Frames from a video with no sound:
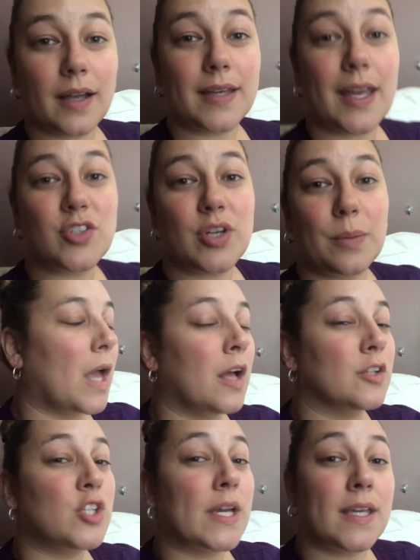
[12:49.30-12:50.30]
catch up.
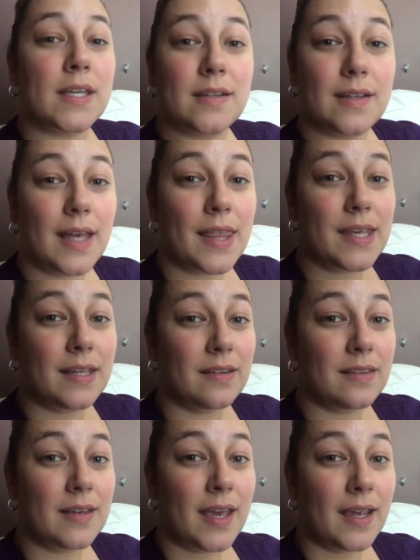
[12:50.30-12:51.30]
I'll check in at the end
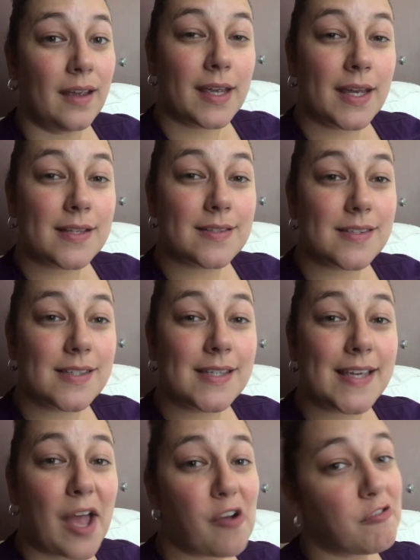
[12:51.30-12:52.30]
of the day and
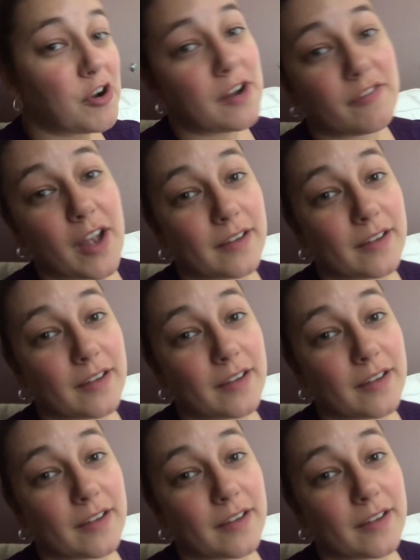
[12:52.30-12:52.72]
see how far I've